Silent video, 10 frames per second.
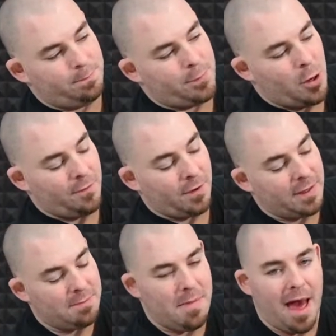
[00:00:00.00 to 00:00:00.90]

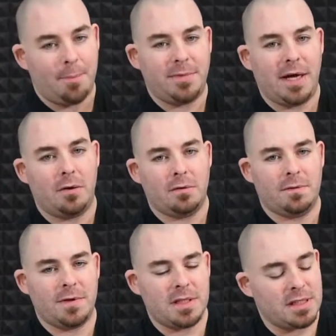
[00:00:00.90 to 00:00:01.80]
perfectly mapped out
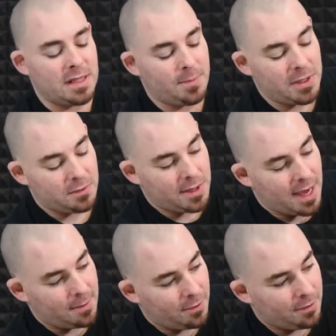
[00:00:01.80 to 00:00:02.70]
for the CPU
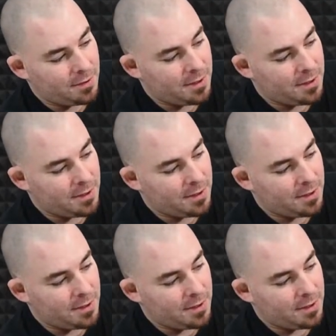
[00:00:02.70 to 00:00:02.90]
cable.